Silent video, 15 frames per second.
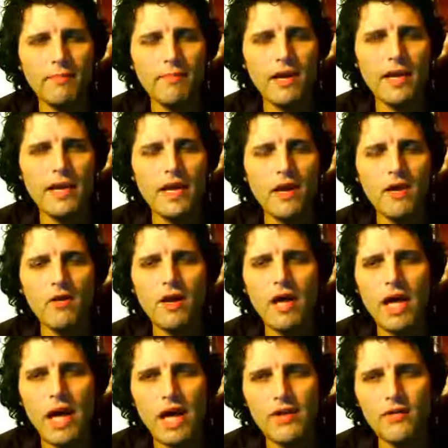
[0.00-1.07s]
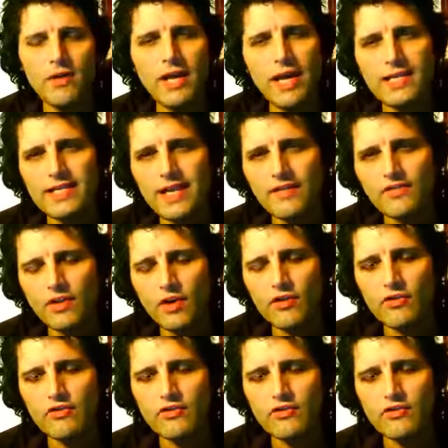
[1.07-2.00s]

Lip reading: bank by now, and you guys have to